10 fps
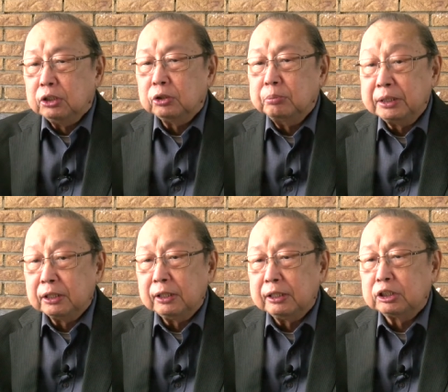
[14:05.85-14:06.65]
to
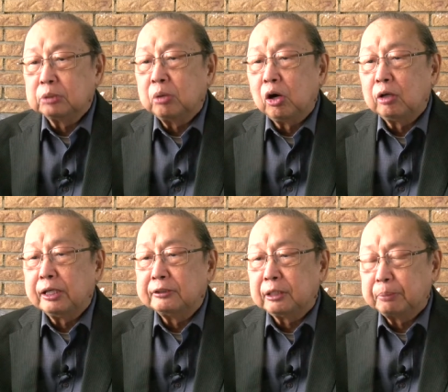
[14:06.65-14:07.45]
middle and small
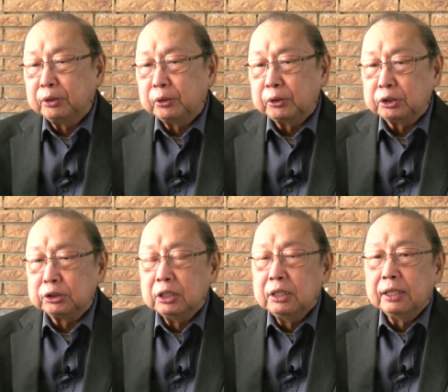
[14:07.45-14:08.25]
entrepreneurs
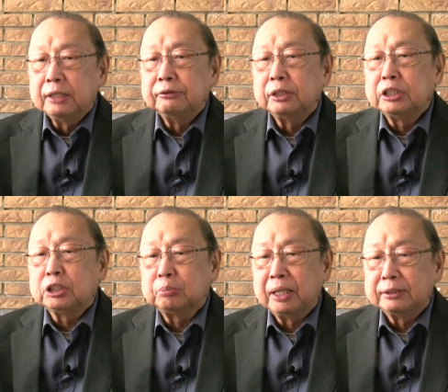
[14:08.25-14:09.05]
and rich
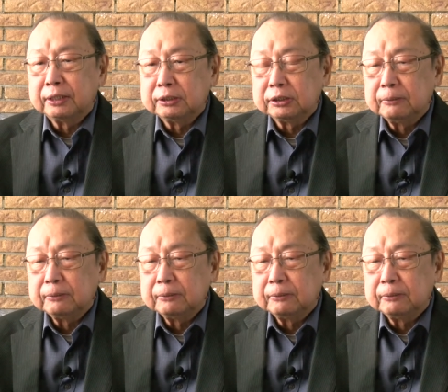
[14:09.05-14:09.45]
peasants.